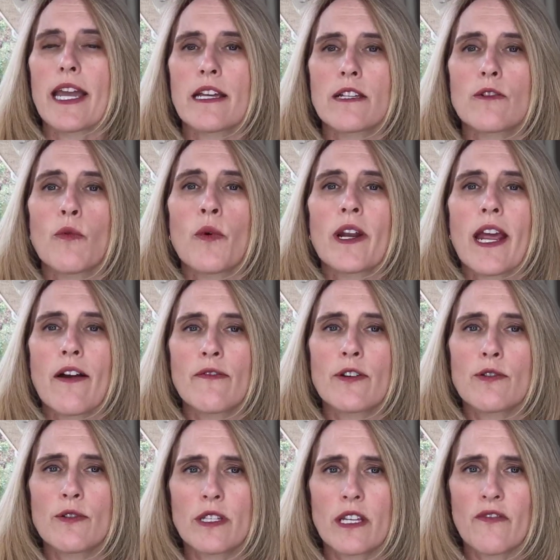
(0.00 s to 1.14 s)
is whenever
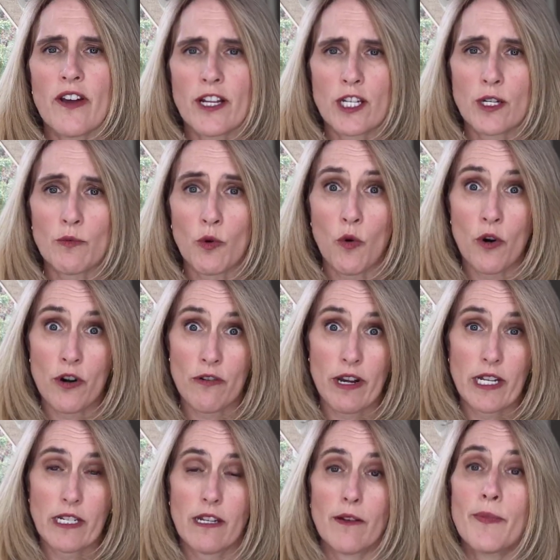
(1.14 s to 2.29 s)
you see a vegetable, order it,